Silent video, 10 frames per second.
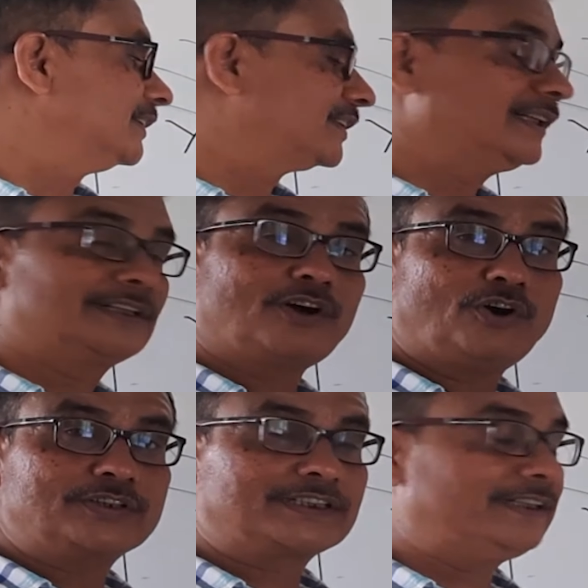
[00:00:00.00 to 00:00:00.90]
Third
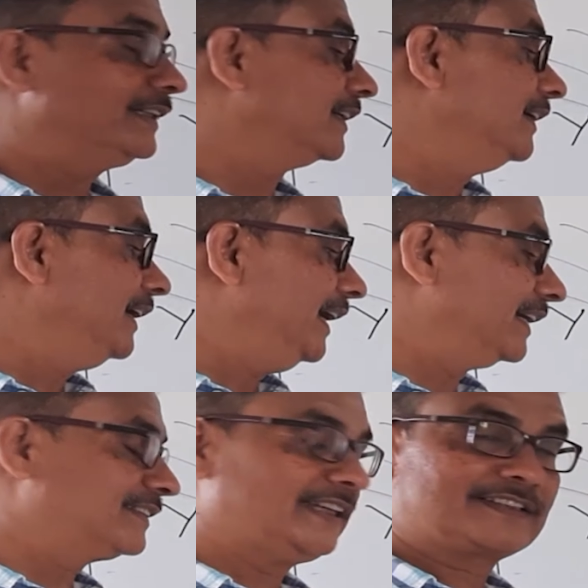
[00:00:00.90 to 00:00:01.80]
octant,
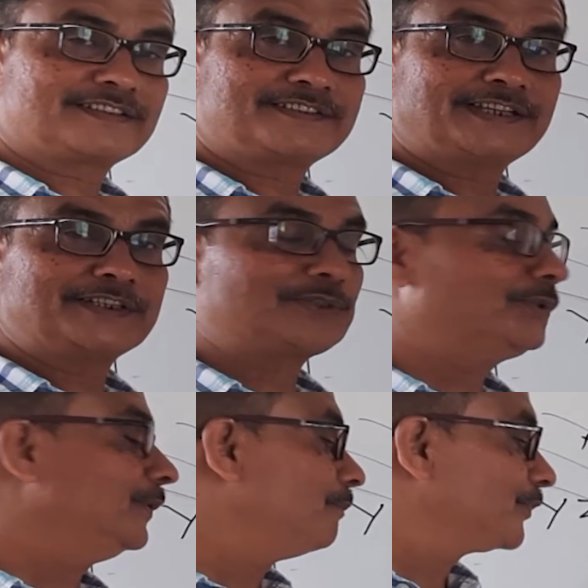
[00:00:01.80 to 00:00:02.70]
x-axis
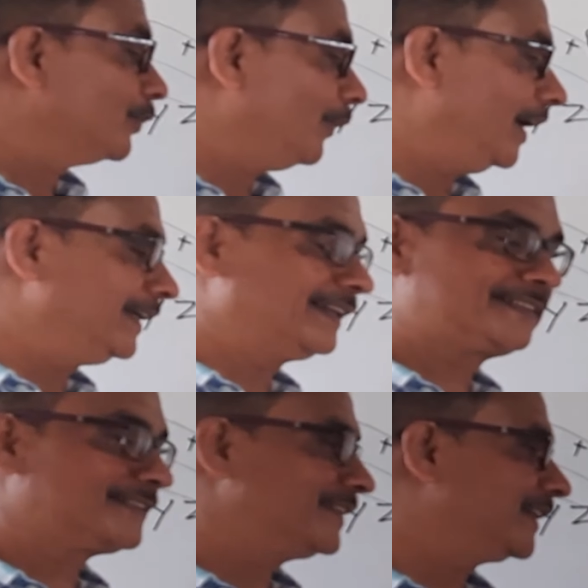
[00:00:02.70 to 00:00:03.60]
negative,
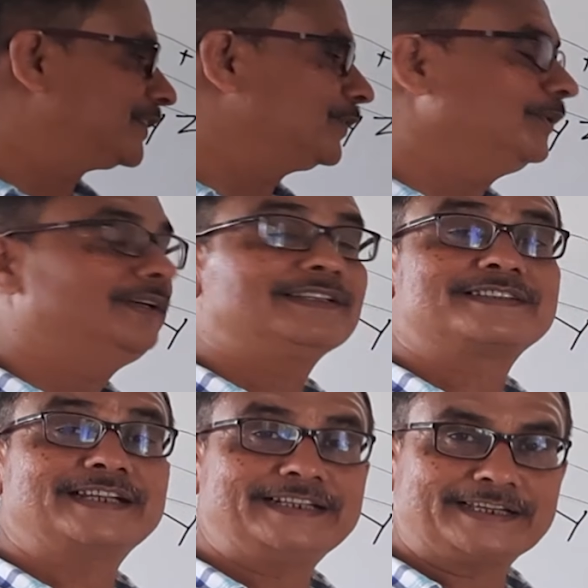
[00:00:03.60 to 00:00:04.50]
y-axis negative,
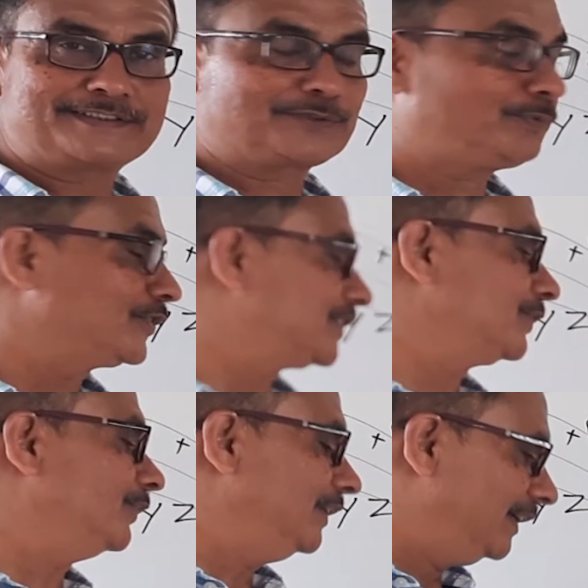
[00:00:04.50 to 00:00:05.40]
z-axis
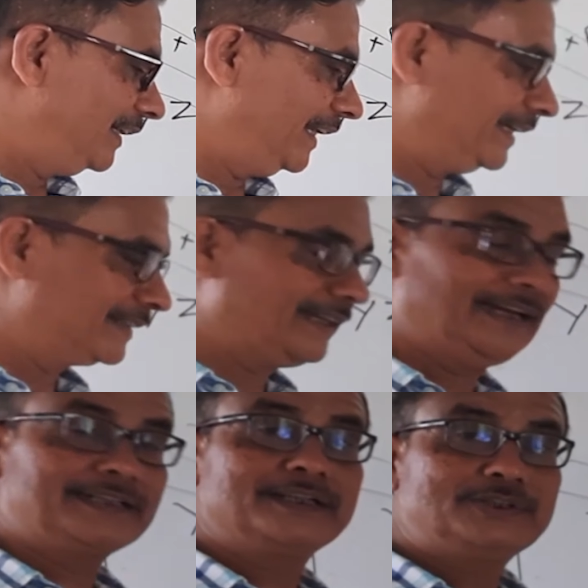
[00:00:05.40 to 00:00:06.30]
positive. Like
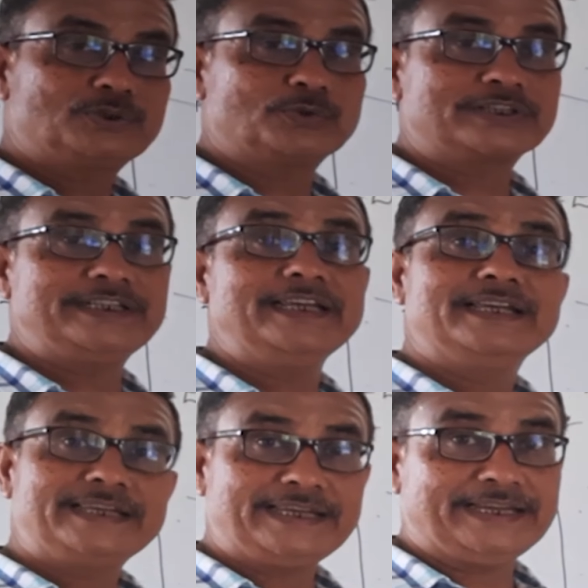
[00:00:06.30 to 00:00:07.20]
that, totally
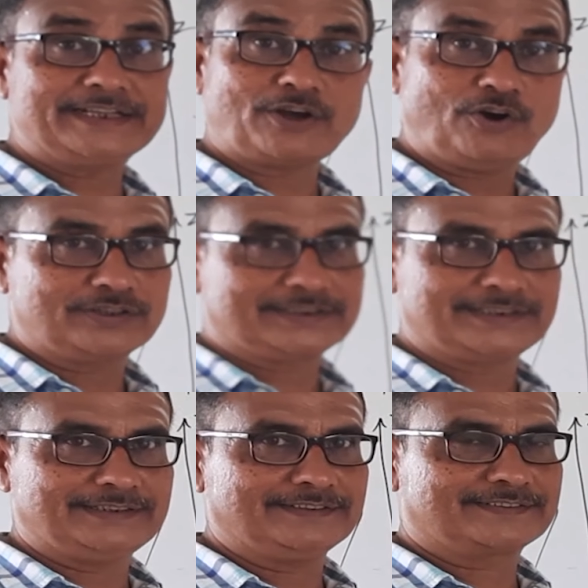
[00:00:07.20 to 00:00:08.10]
8
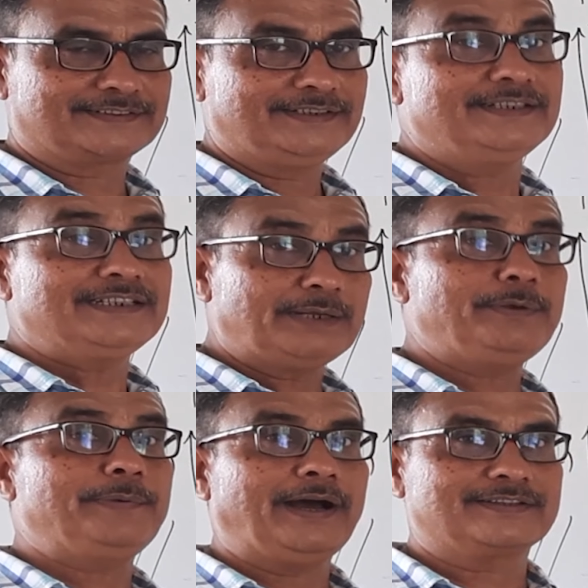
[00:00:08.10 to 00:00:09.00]
octants. They
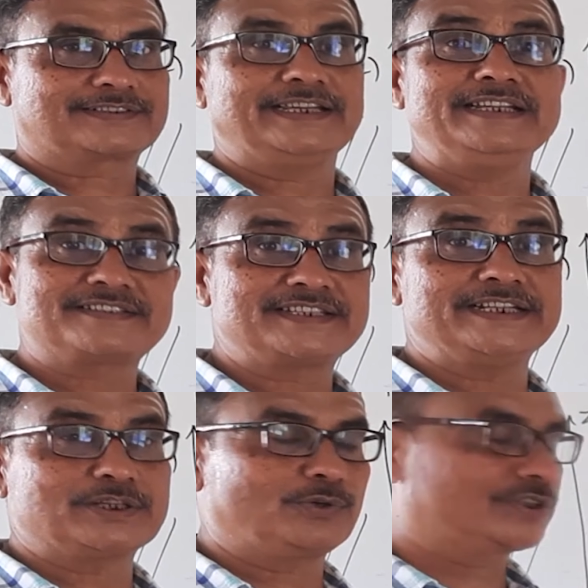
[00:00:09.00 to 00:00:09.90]
may be asked in
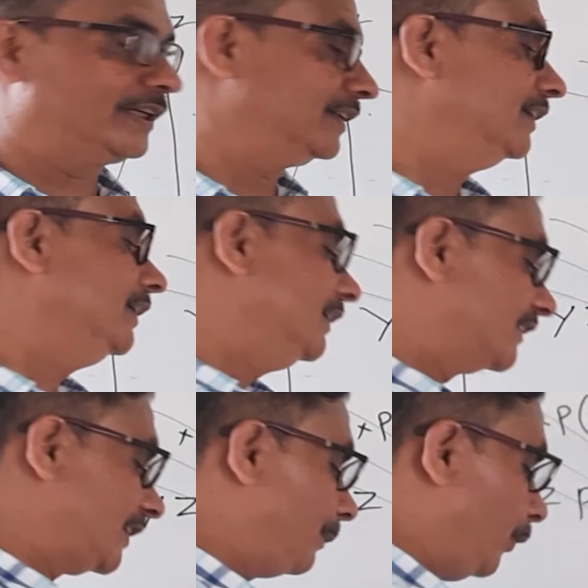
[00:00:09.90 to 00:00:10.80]
CET question,
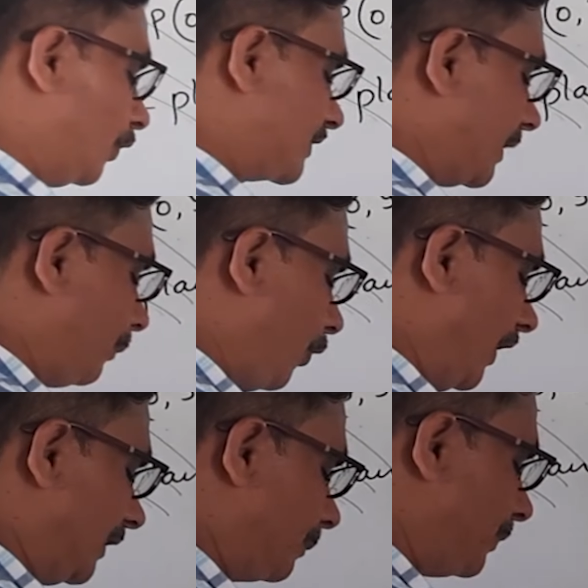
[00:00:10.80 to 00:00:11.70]
suppose the
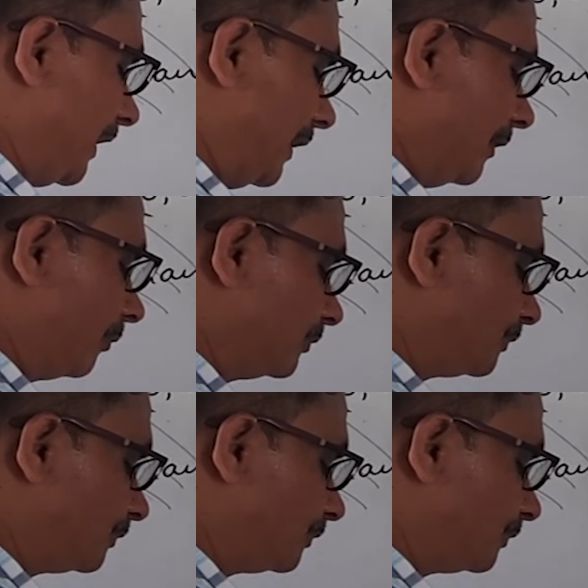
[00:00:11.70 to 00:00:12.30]
point P,